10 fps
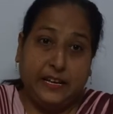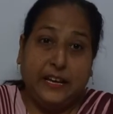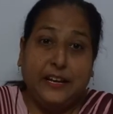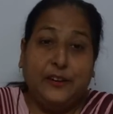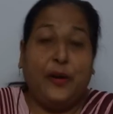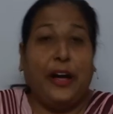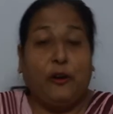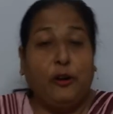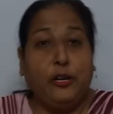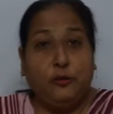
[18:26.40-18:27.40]
Now
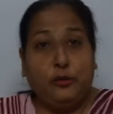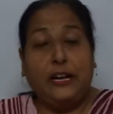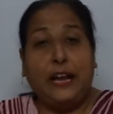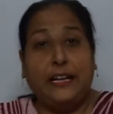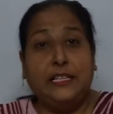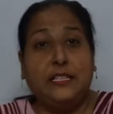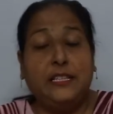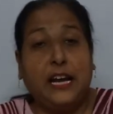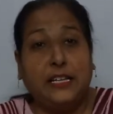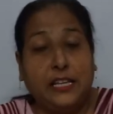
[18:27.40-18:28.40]
according to the lines, they
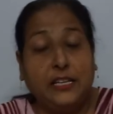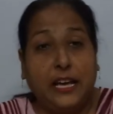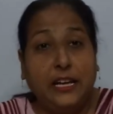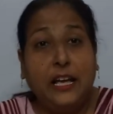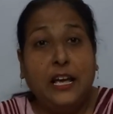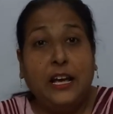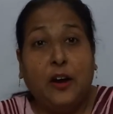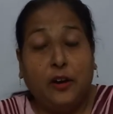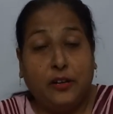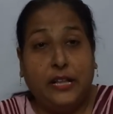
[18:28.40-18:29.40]
are thinking
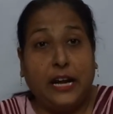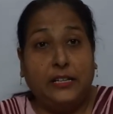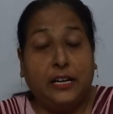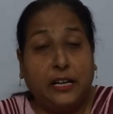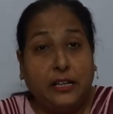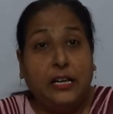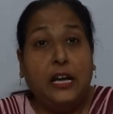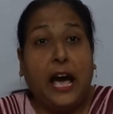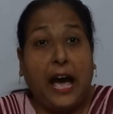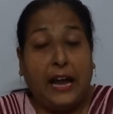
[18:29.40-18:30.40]
that the
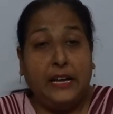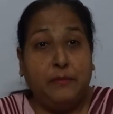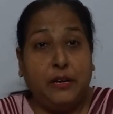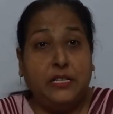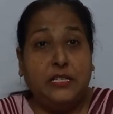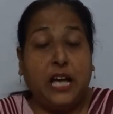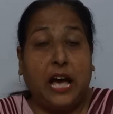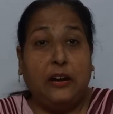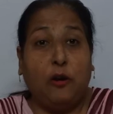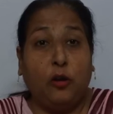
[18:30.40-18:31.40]
animals
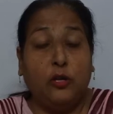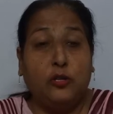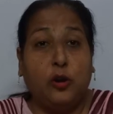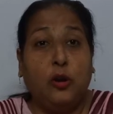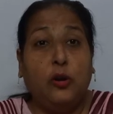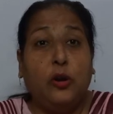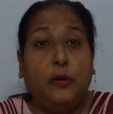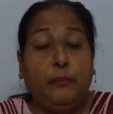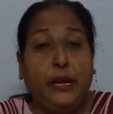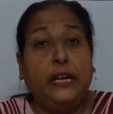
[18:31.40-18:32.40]
are also
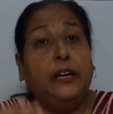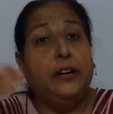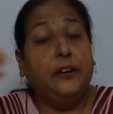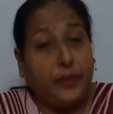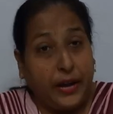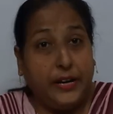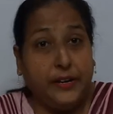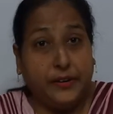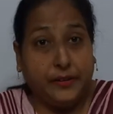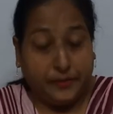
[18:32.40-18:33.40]
being trained.